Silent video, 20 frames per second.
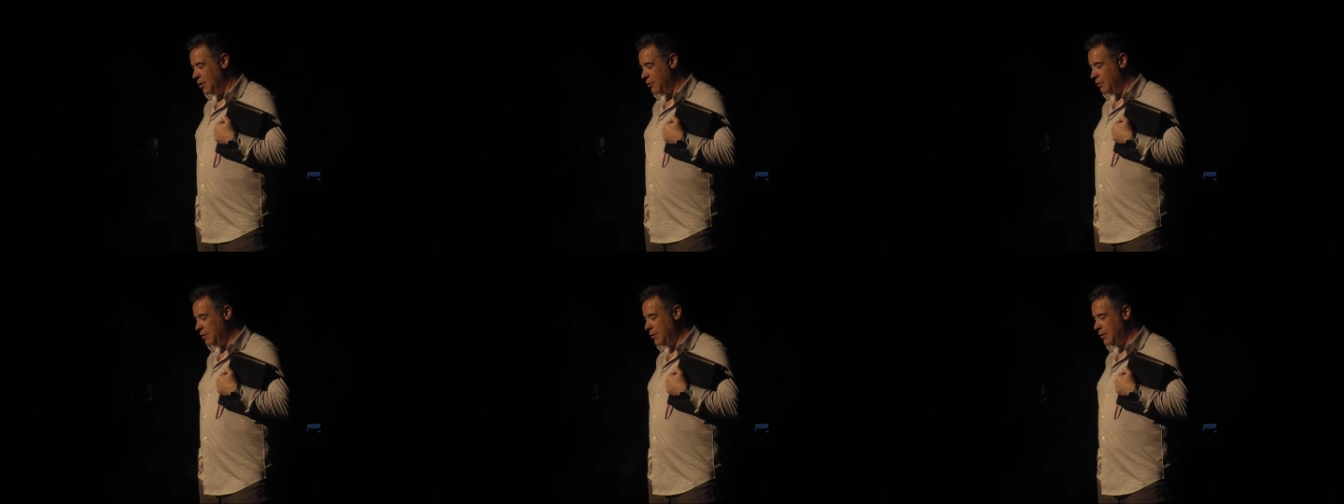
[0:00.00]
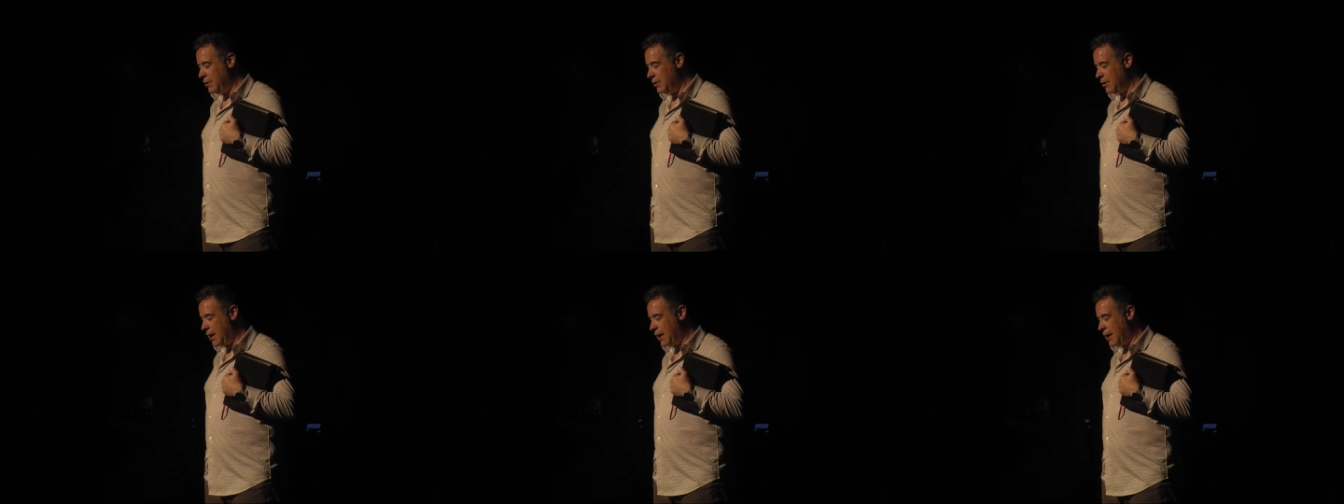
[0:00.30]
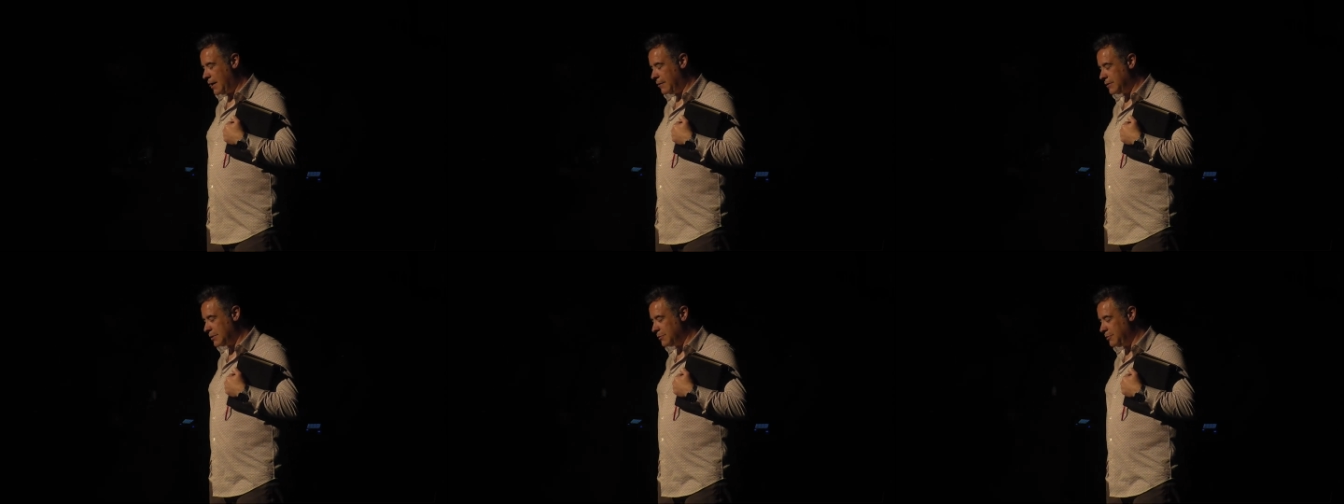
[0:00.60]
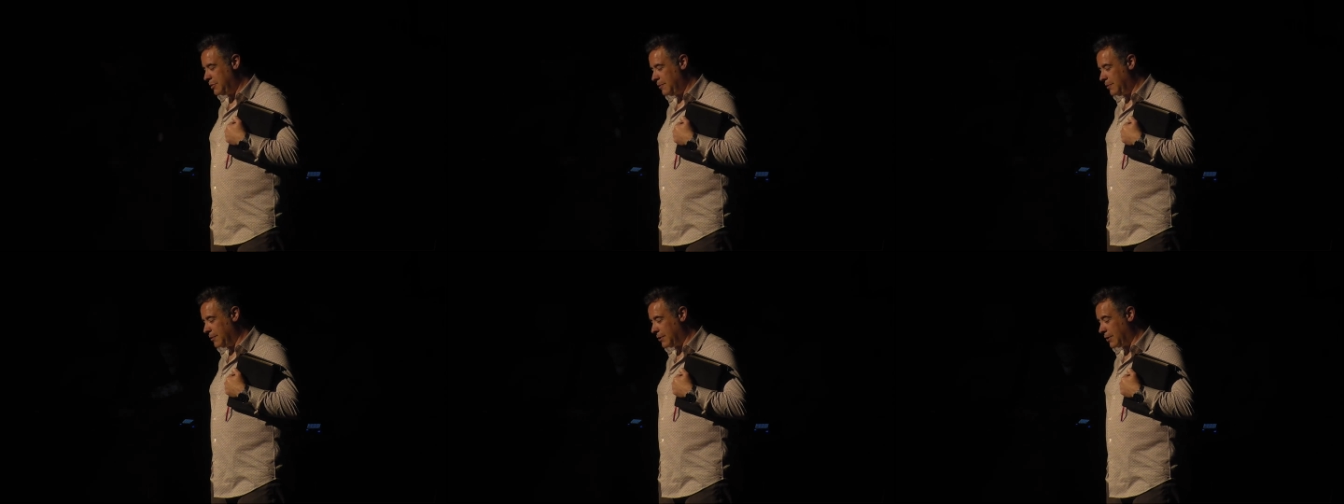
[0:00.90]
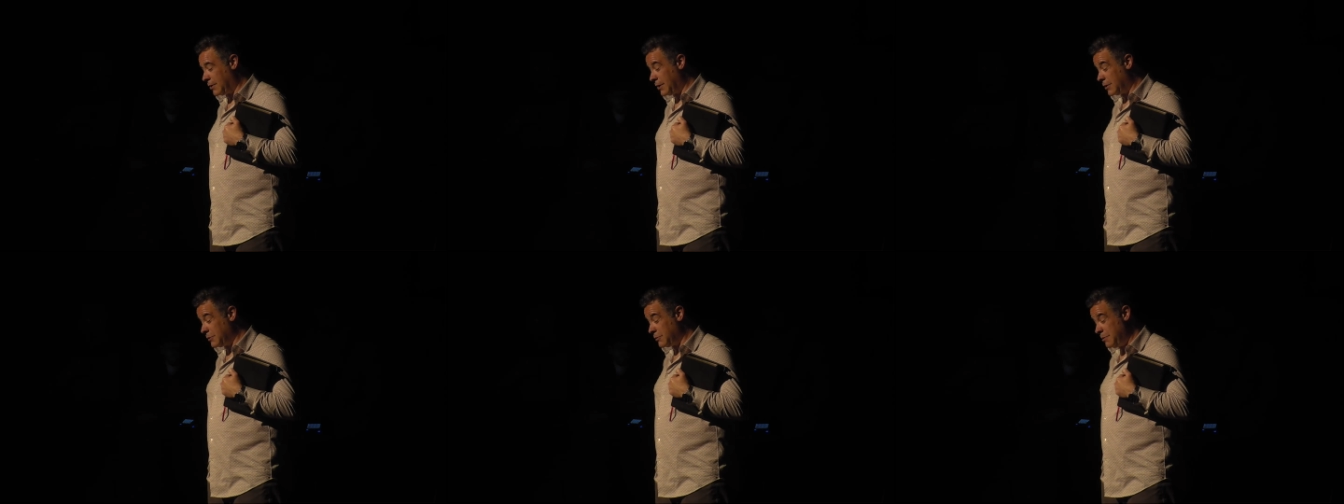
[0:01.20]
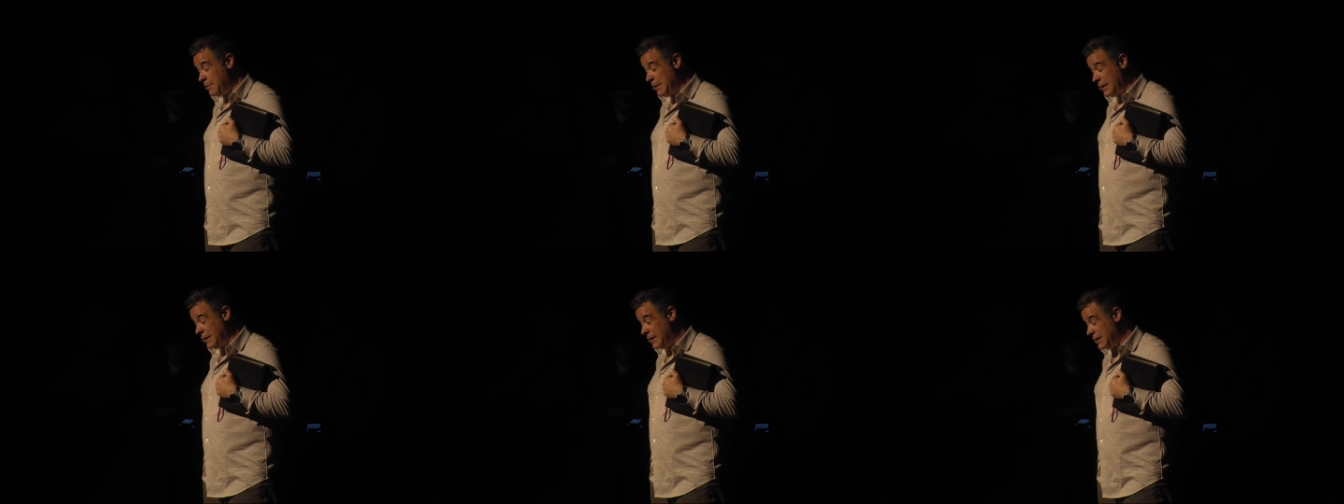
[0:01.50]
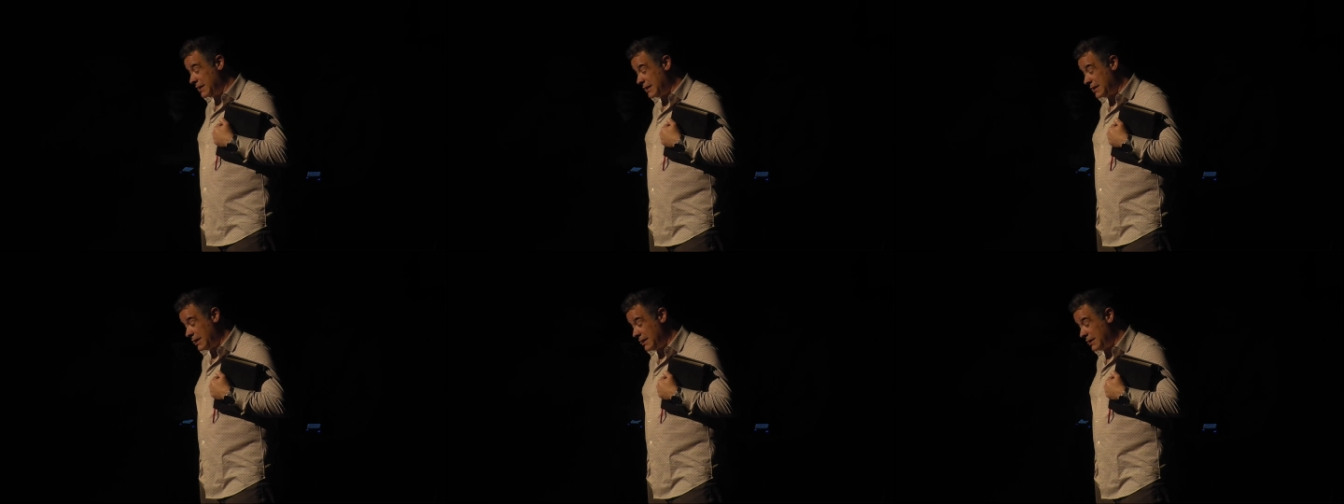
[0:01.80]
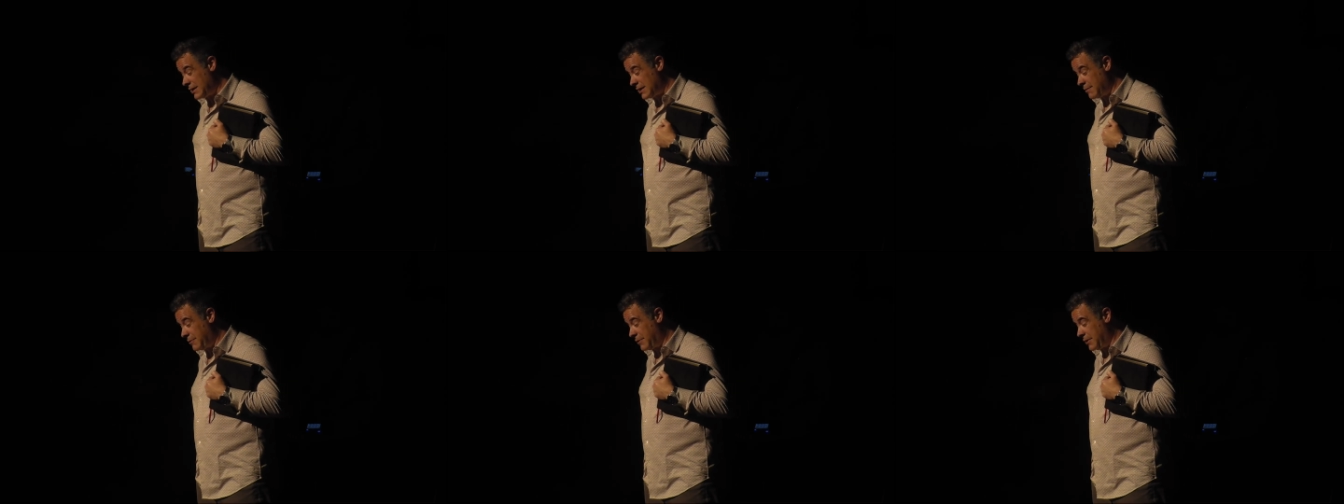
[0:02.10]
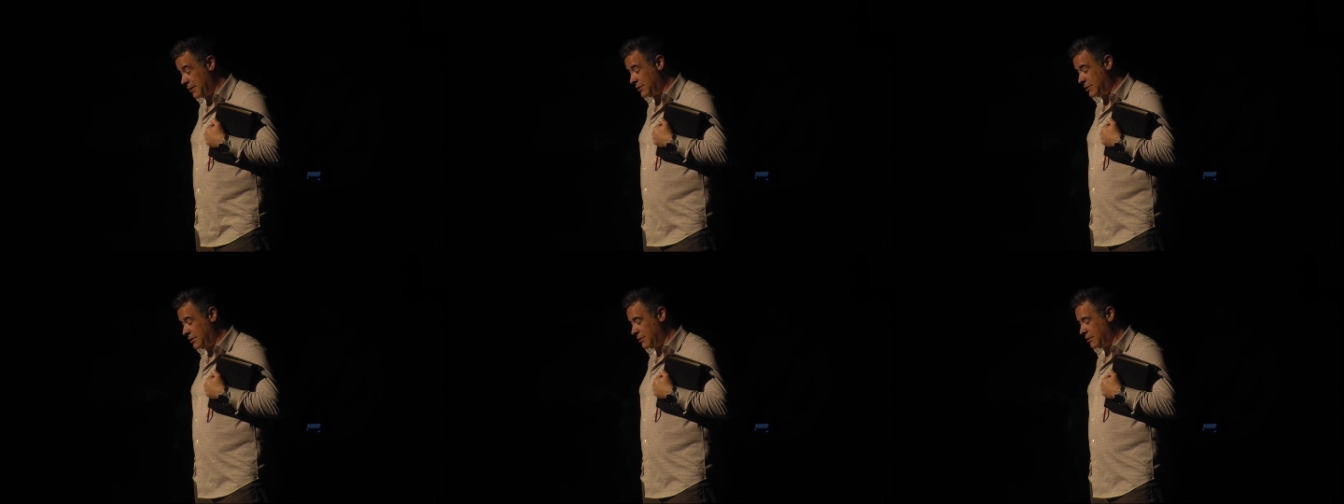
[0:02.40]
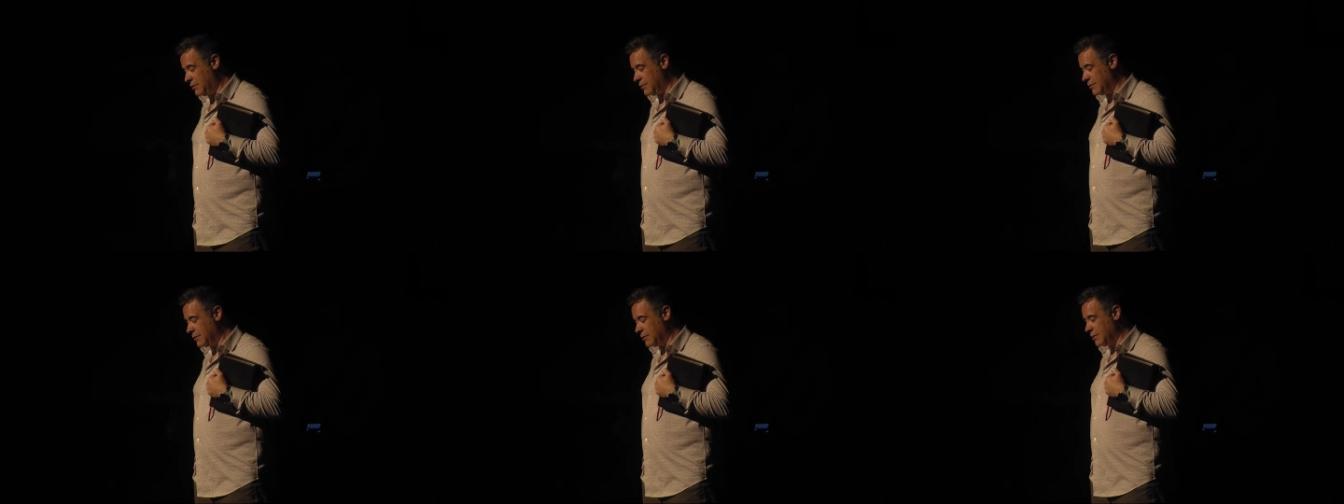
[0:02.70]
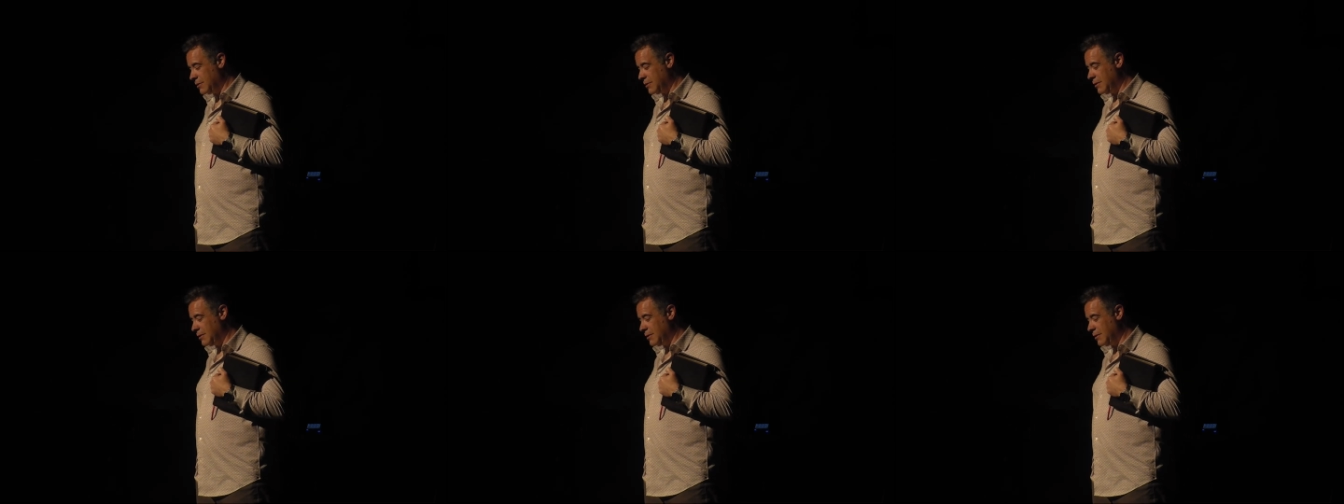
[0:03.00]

We have some people in our lives we may need to say something to.